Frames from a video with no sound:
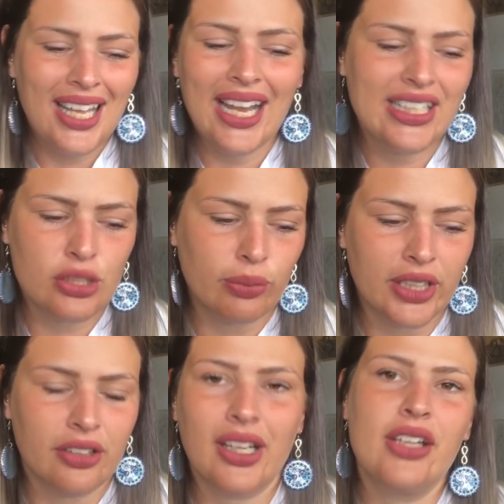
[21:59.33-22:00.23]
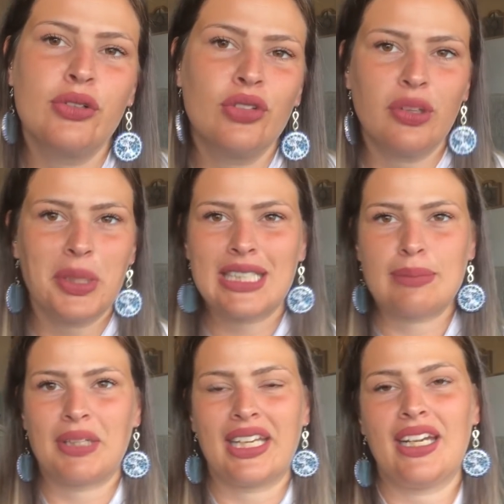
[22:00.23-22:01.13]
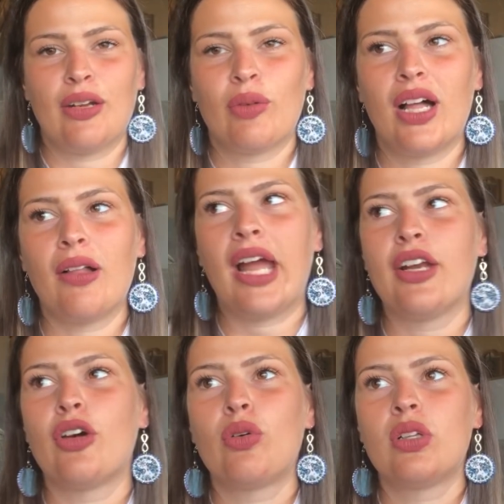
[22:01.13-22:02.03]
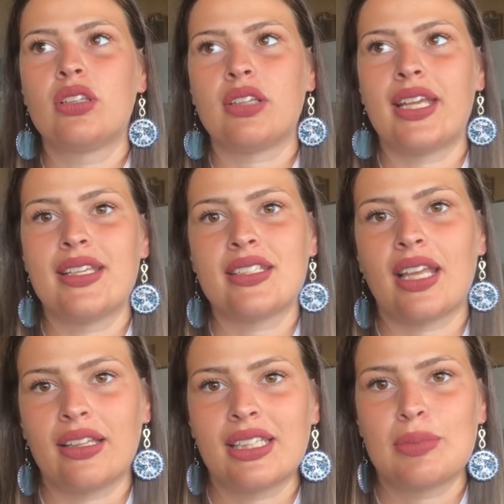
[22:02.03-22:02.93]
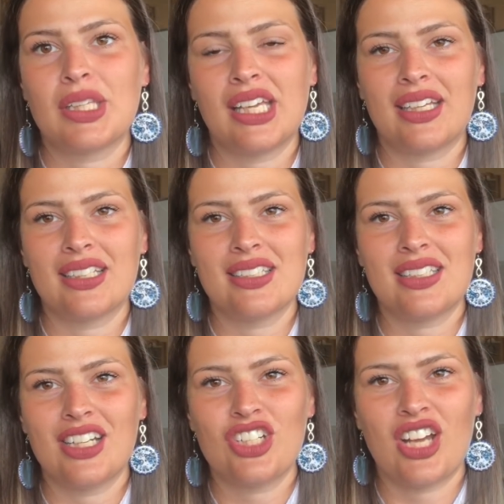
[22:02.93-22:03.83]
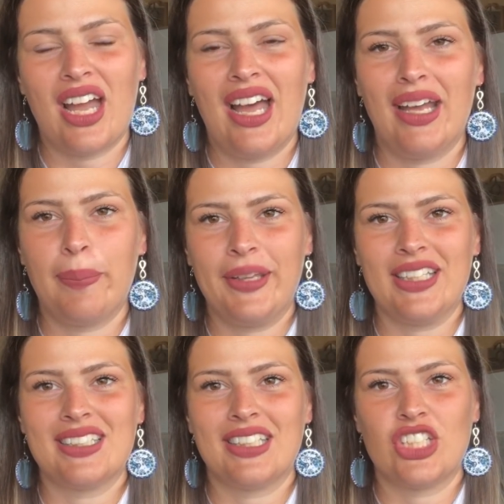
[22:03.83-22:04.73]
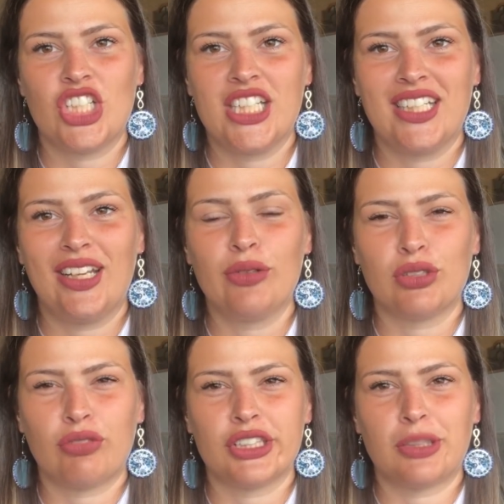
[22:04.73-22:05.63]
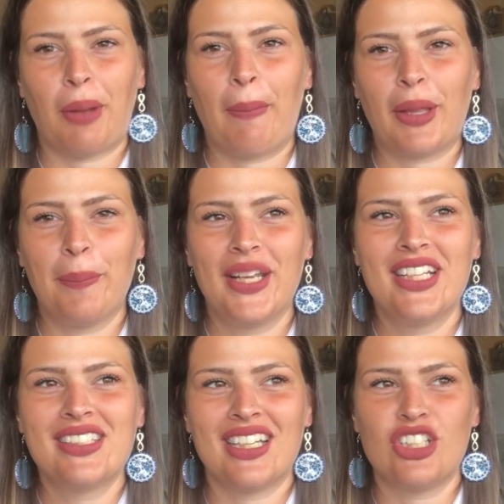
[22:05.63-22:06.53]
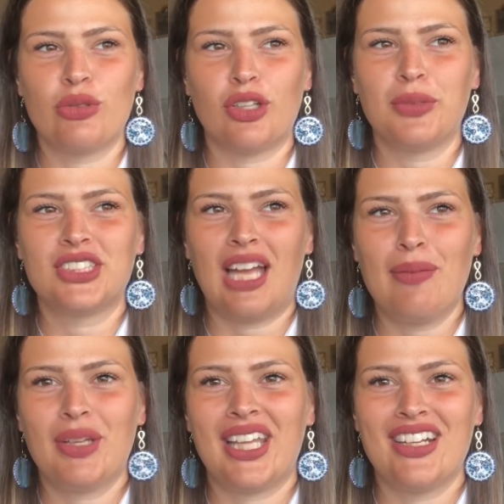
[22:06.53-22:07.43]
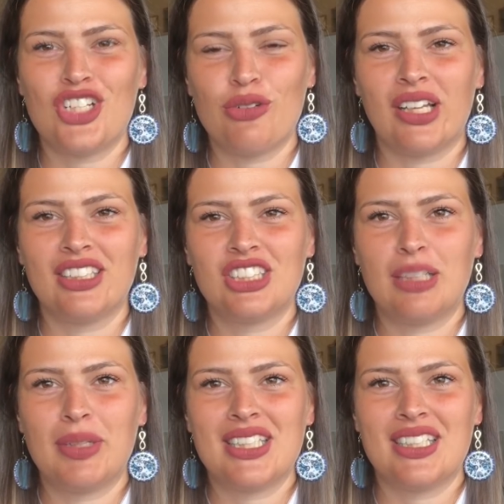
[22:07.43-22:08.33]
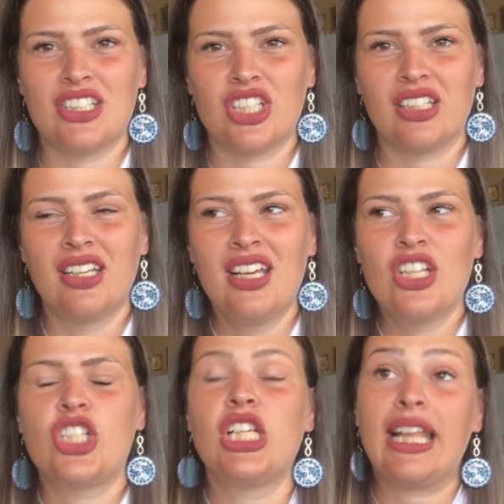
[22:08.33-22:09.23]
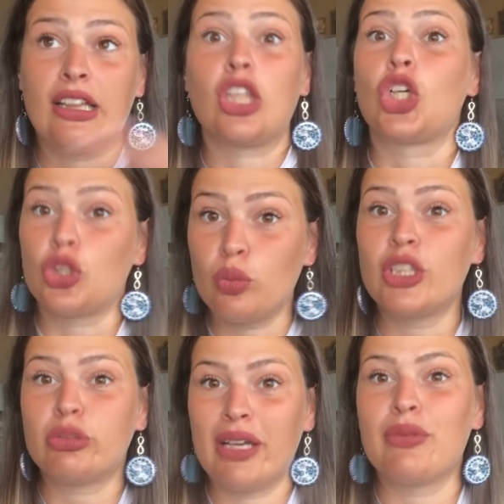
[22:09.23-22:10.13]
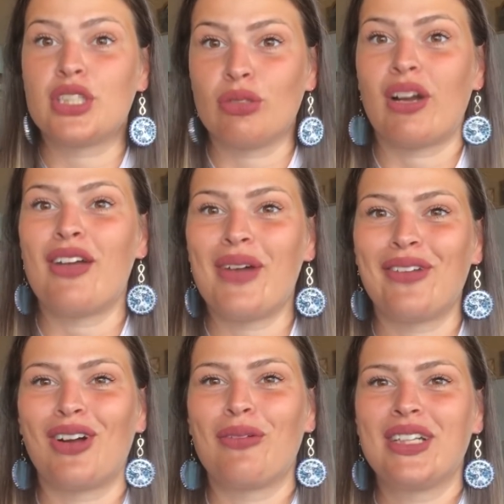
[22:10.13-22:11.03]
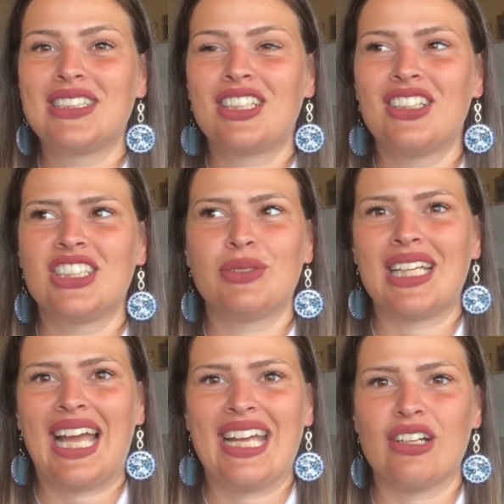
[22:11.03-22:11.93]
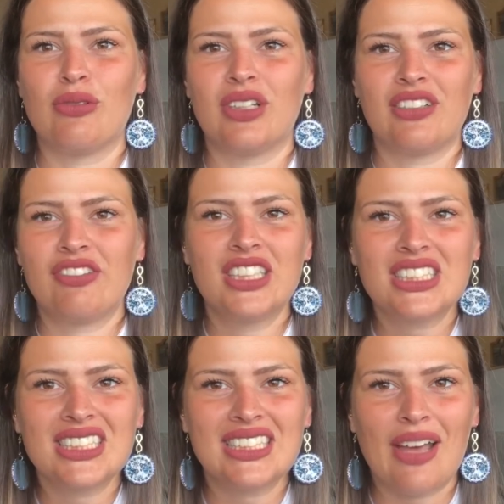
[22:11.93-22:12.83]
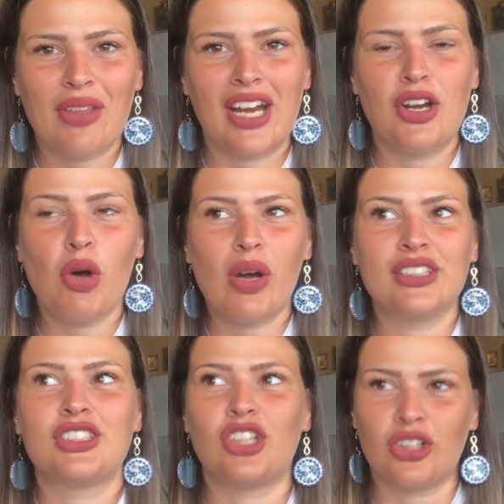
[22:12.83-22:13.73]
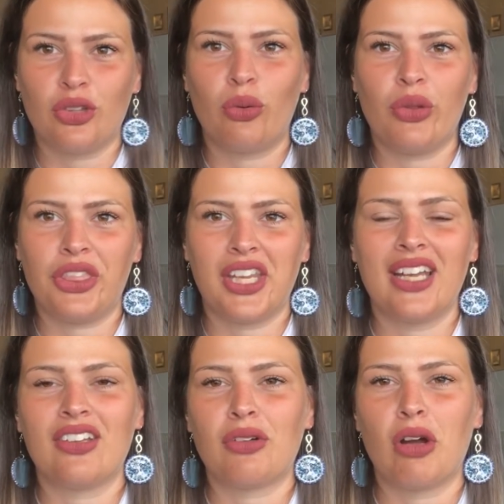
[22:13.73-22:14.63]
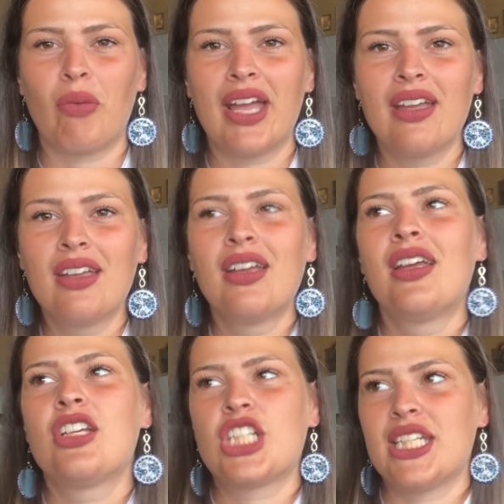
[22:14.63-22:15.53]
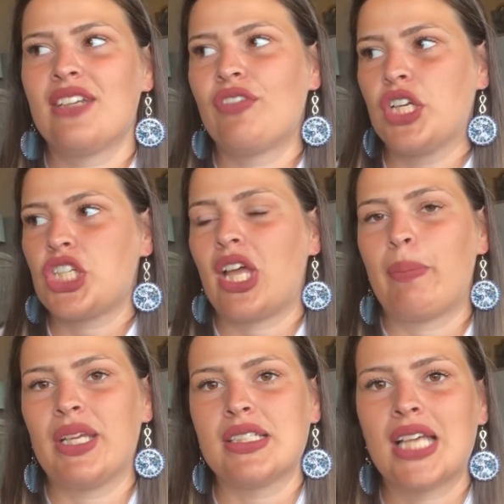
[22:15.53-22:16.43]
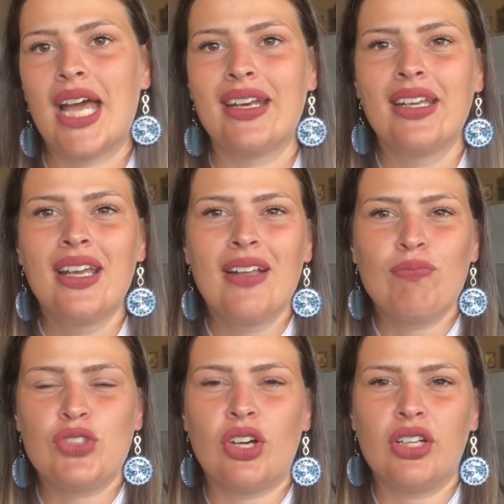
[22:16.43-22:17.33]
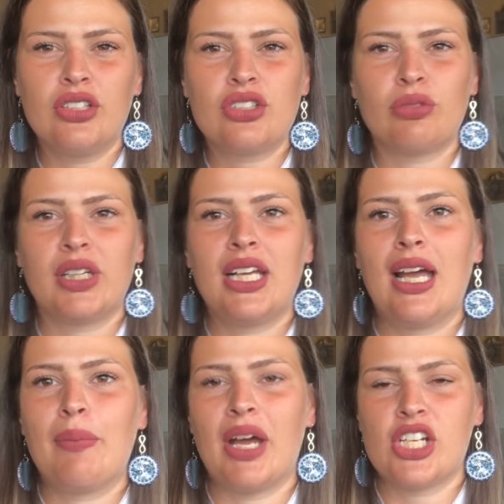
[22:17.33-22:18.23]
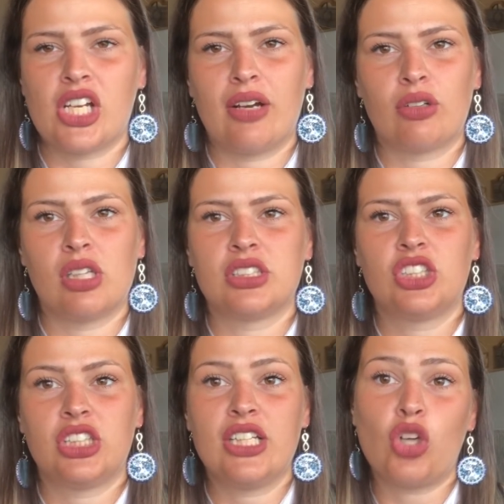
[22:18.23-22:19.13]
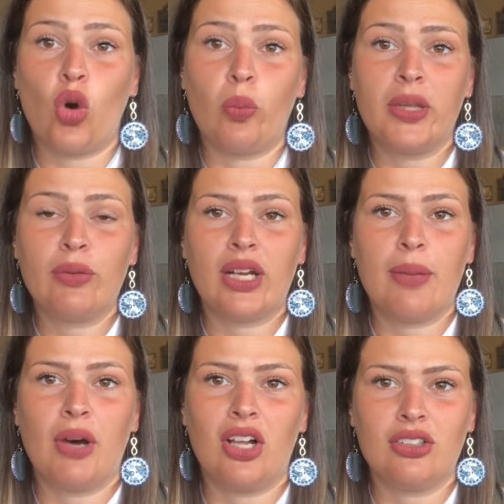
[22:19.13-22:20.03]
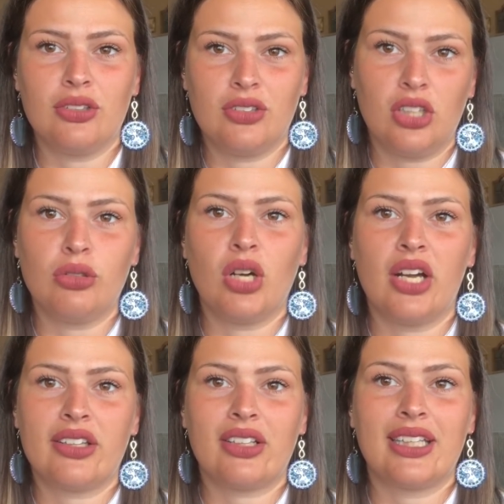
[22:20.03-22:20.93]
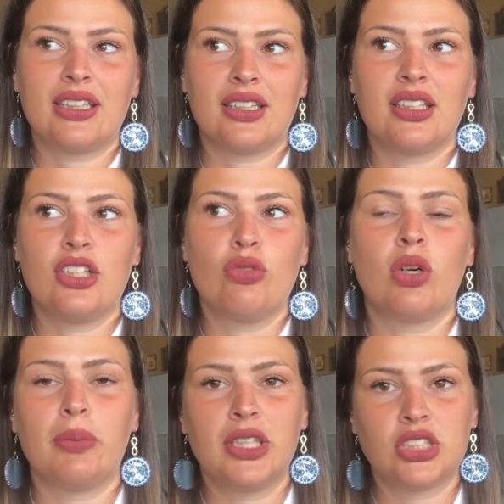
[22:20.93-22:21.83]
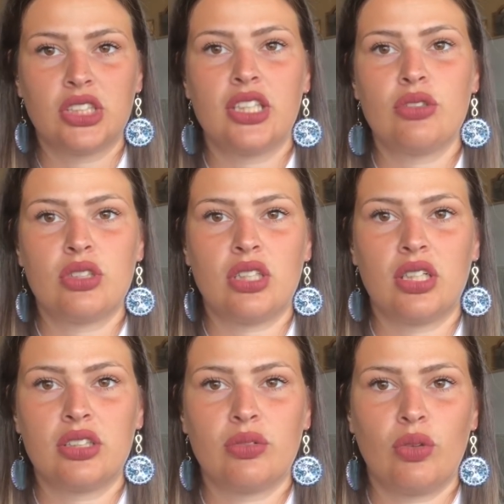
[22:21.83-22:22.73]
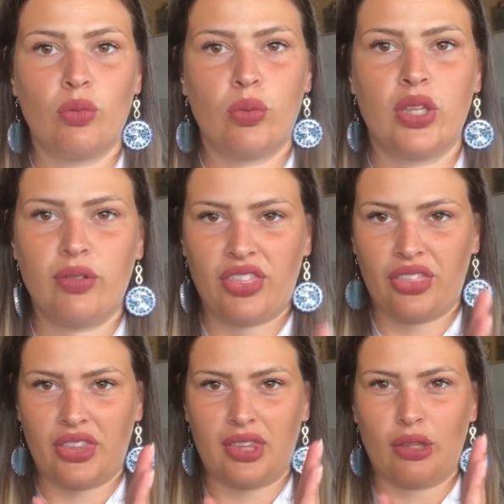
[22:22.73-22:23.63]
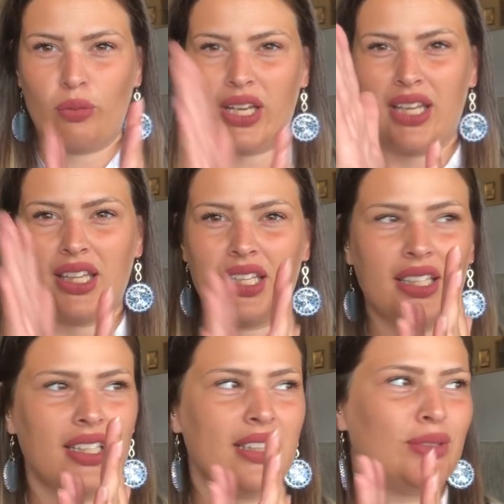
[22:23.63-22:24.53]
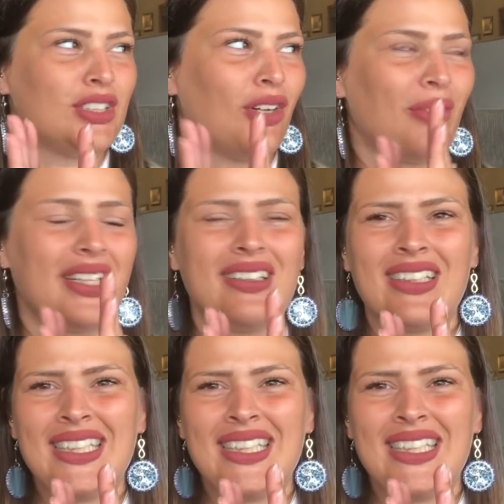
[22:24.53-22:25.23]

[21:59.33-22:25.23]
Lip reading: It's weird. I don't know if I'm explaining it well. know Liz, like Elizabeth Ann Can Stitch, had a piece that she didn't, it was a frosted pumpkin piece, and she was almost done, but then she realized she had been stitching. She like learned which way was the right way and wrong way to start, and she was like, I don't want to finish this now that I know I started the whole thing on the wrong way. She did finish that piece. And Donna and Serena at Magic Hour Cross Stitch, they told me when I bought the Lugana, they're like, you want to make sure that you start with the way that it was going,